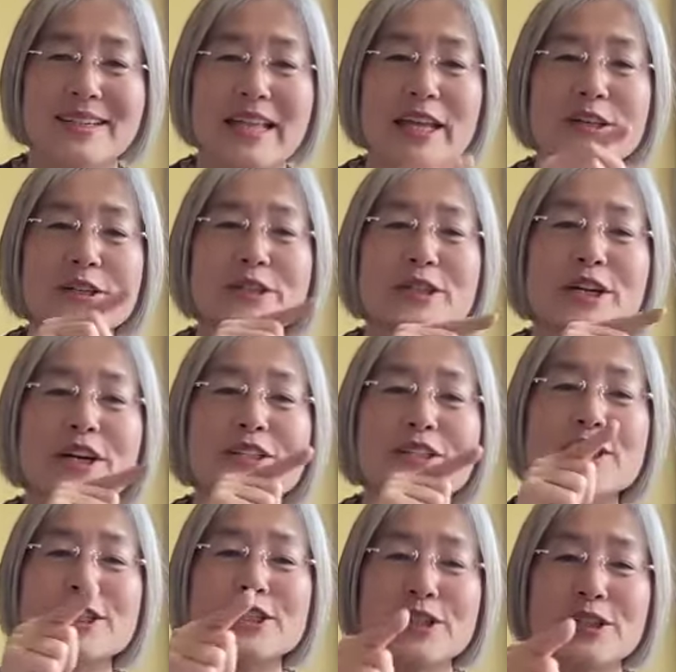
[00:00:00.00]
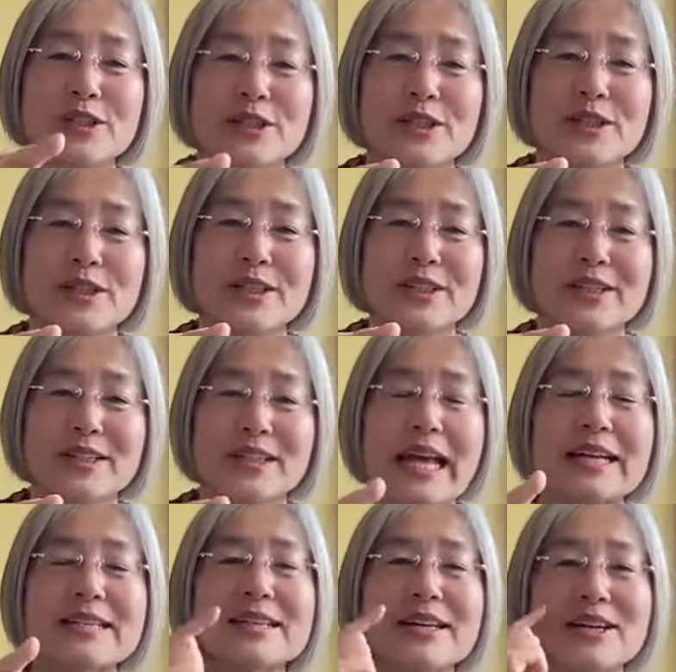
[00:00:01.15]
They could continue.
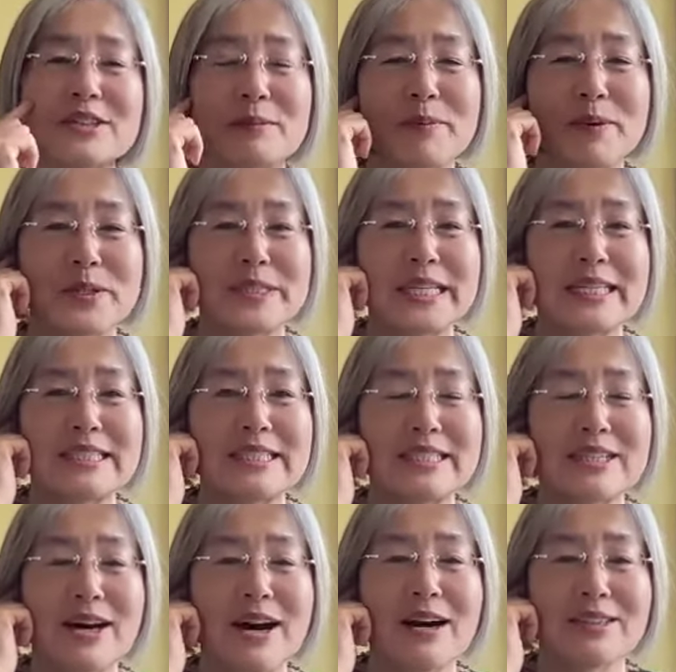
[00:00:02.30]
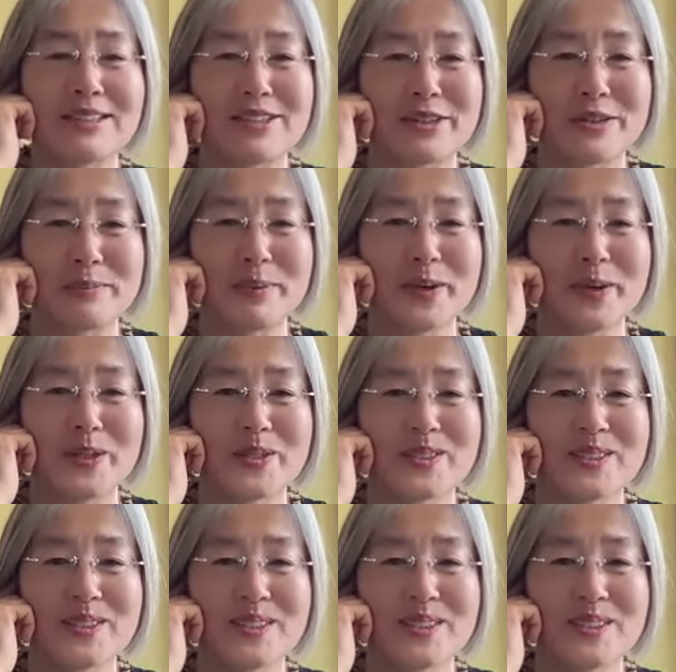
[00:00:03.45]
That's 100% is the auditory part.